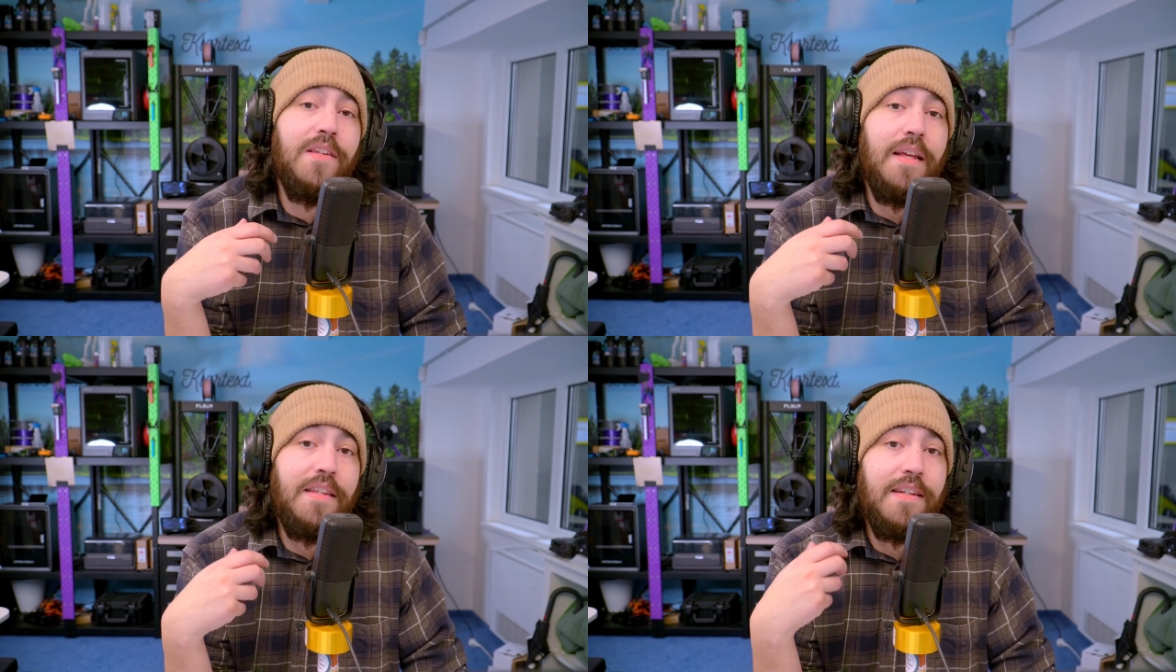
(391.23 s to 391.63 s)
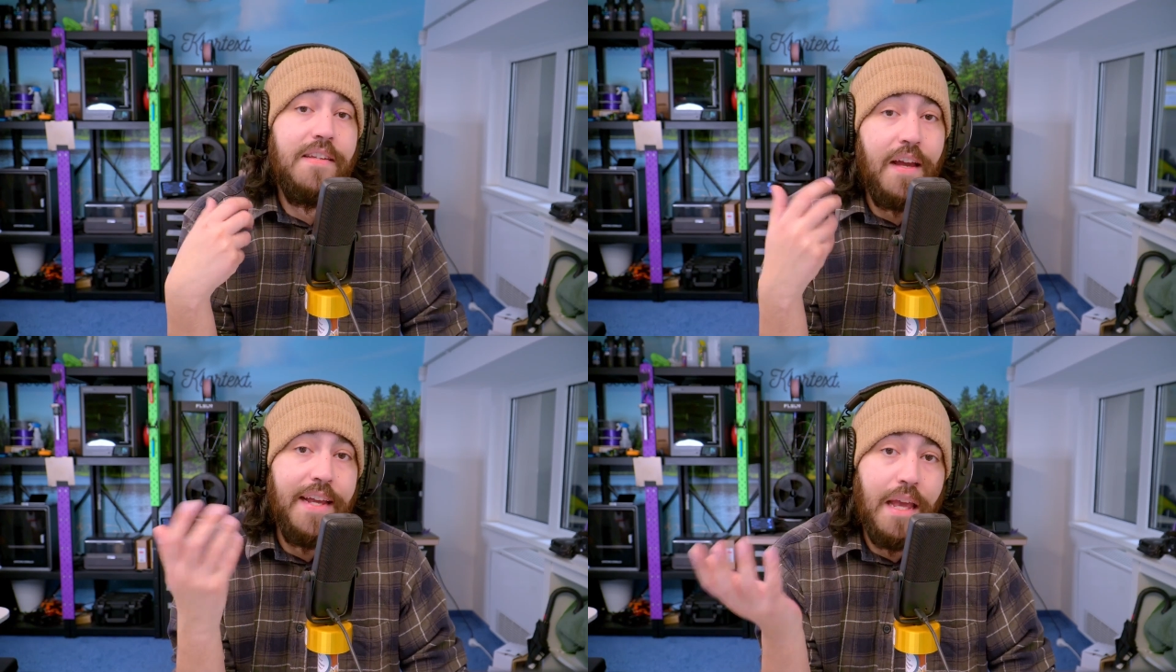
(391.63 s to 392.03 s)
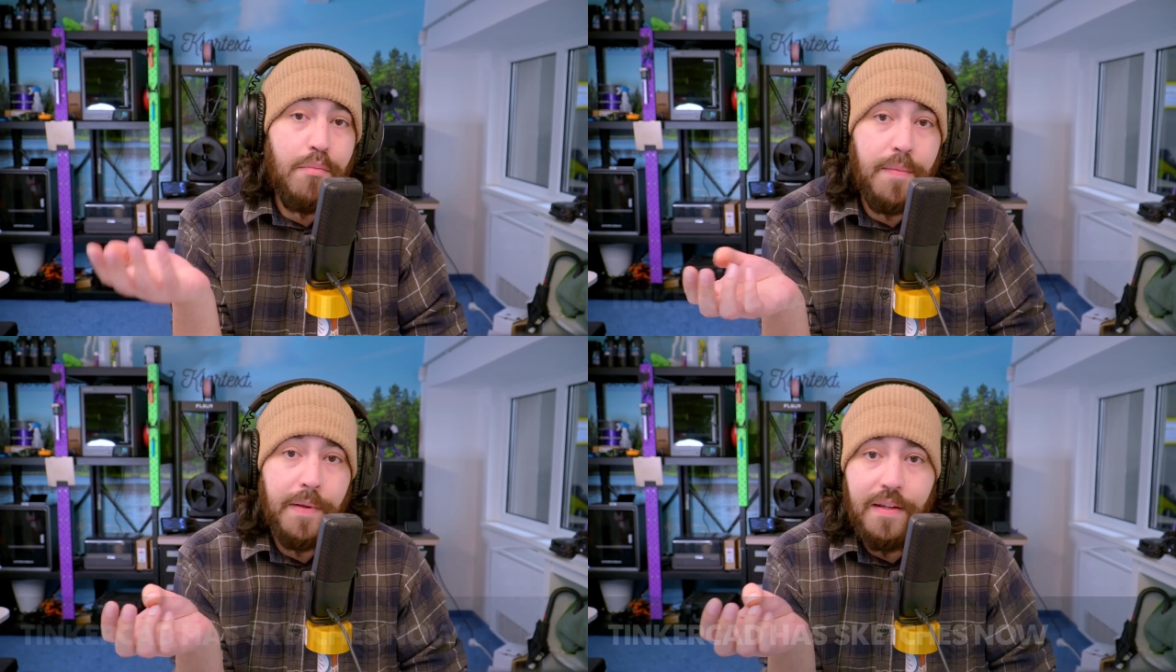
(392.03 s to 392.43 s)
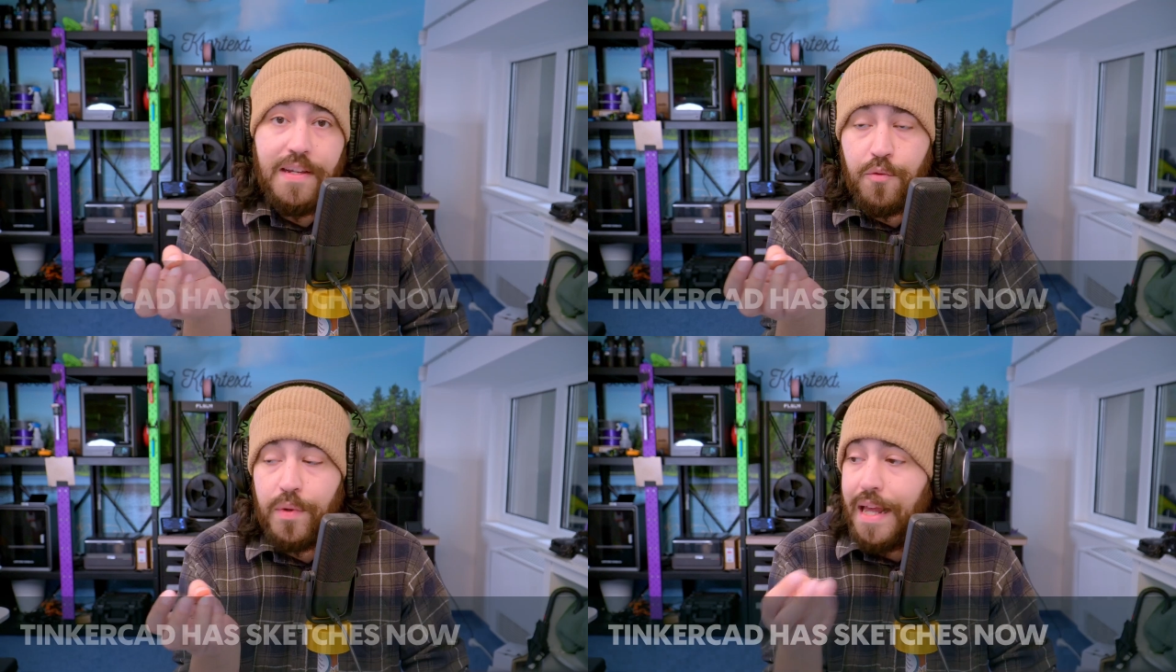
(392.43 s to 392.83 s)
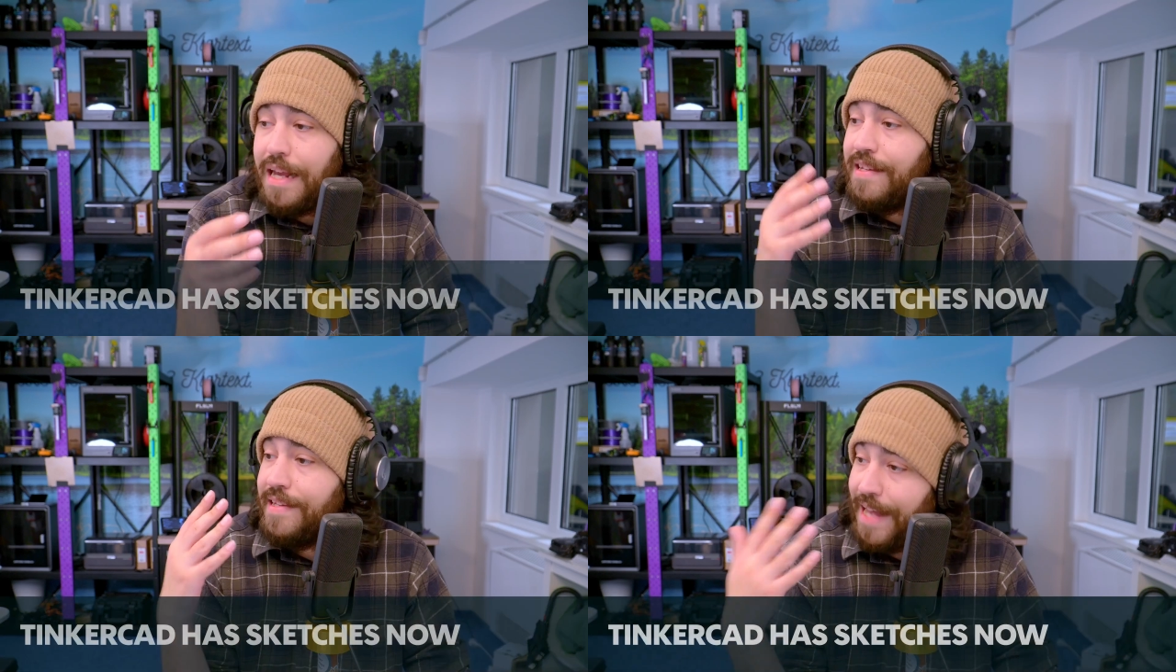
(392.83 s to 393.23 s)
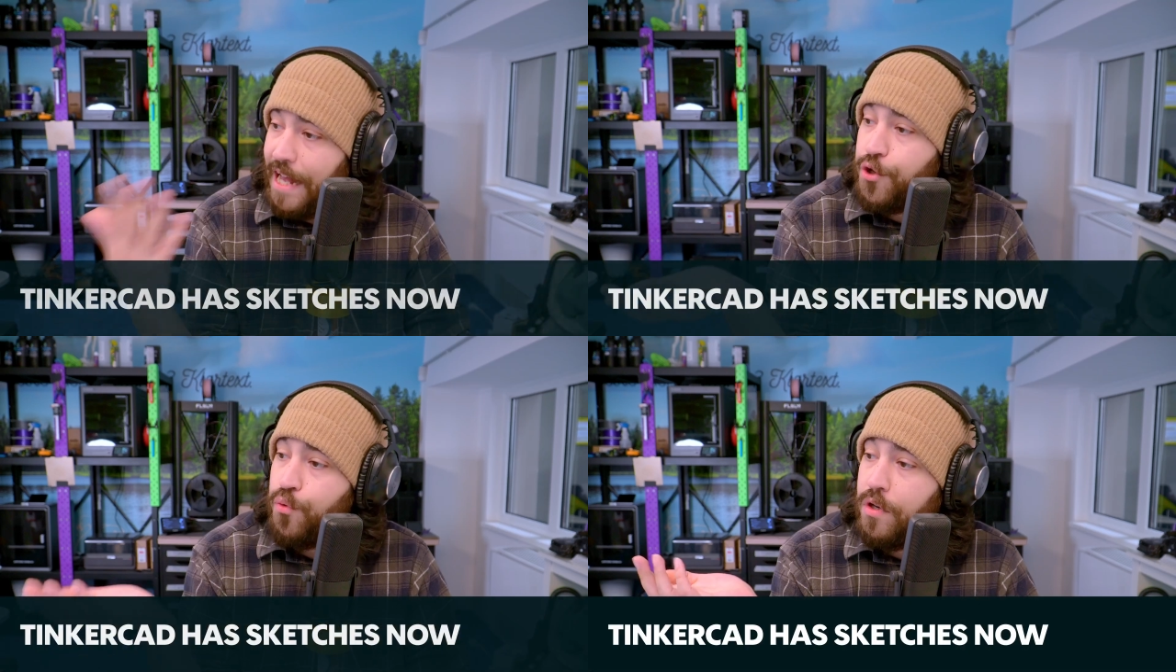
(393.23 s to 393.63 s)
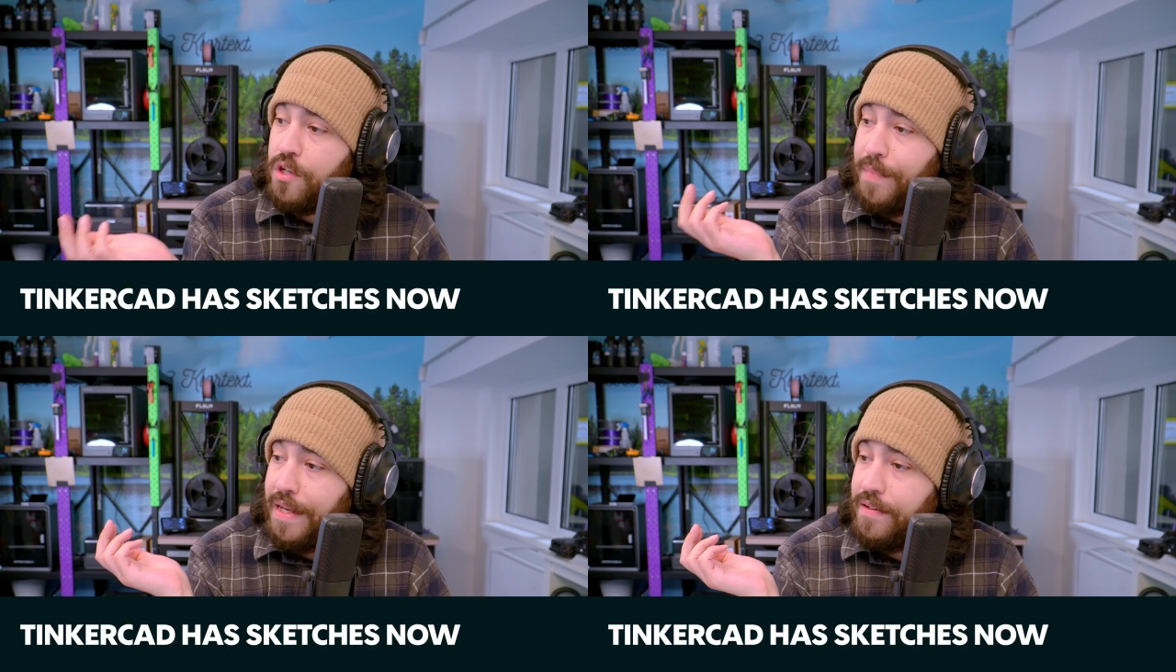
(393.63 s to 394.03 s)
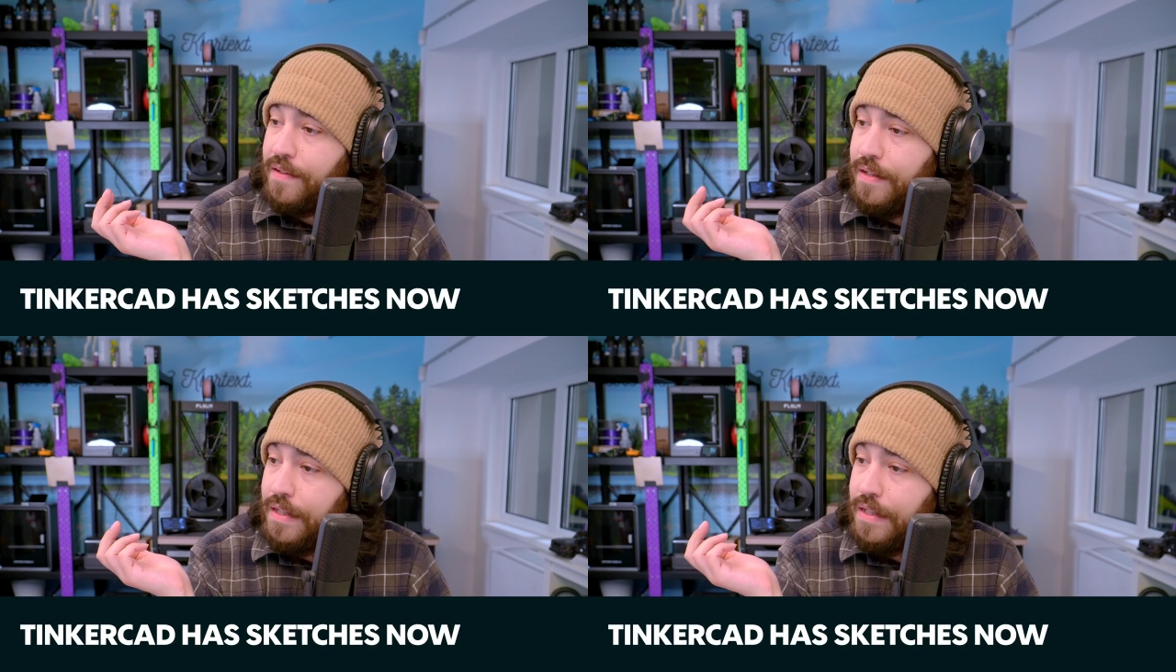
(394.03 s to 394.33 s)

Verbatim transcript: its design capabilities with a sketch workspace.